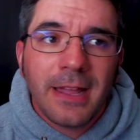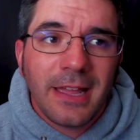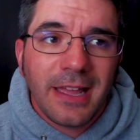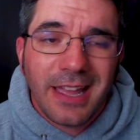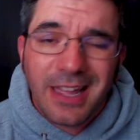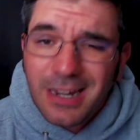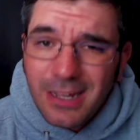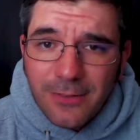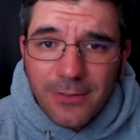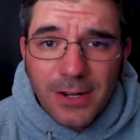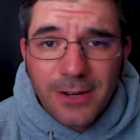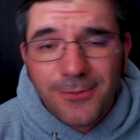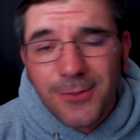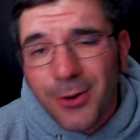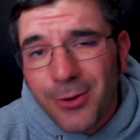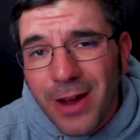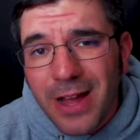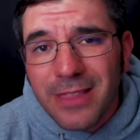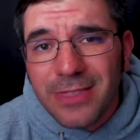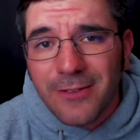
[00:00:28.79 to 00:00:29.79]
And even if
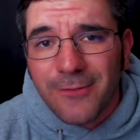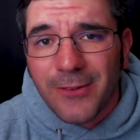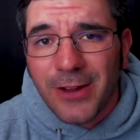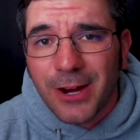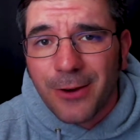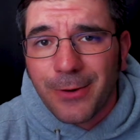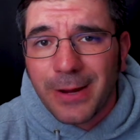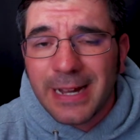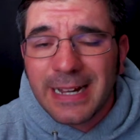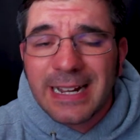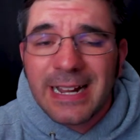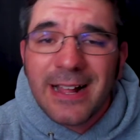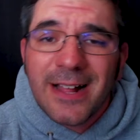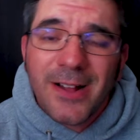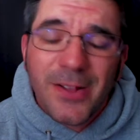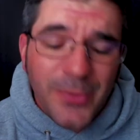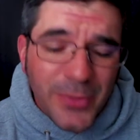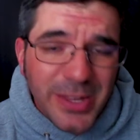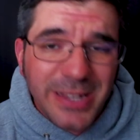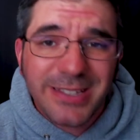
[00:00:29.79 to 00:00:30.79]
you're on the fairway,
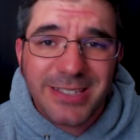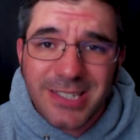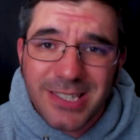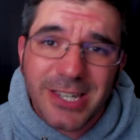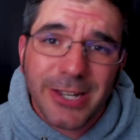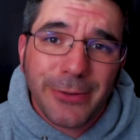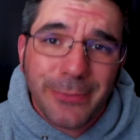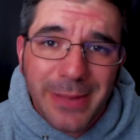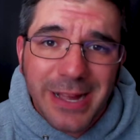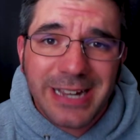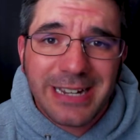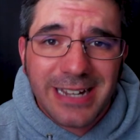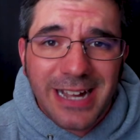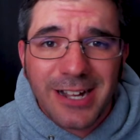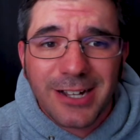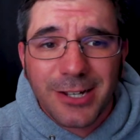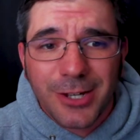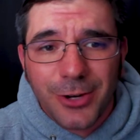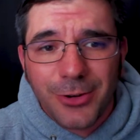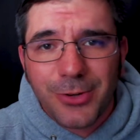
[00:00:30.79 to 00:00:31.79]
things still might
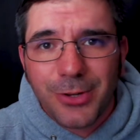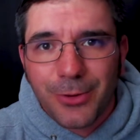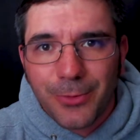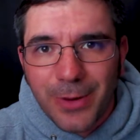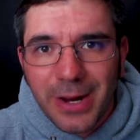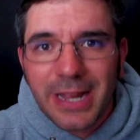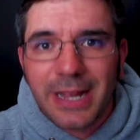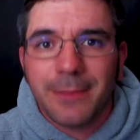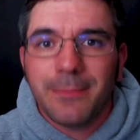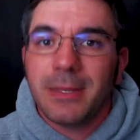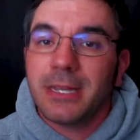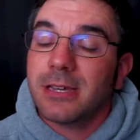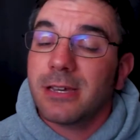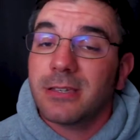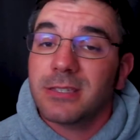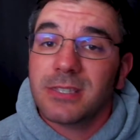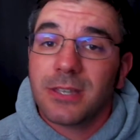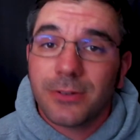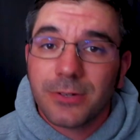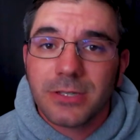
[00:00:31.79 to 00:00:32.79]
not go your way
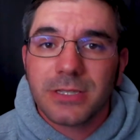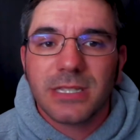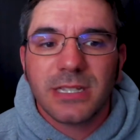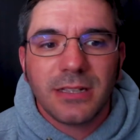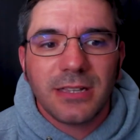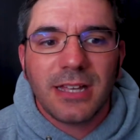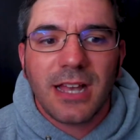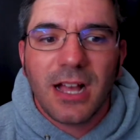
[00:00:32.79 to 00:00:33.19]
because there are still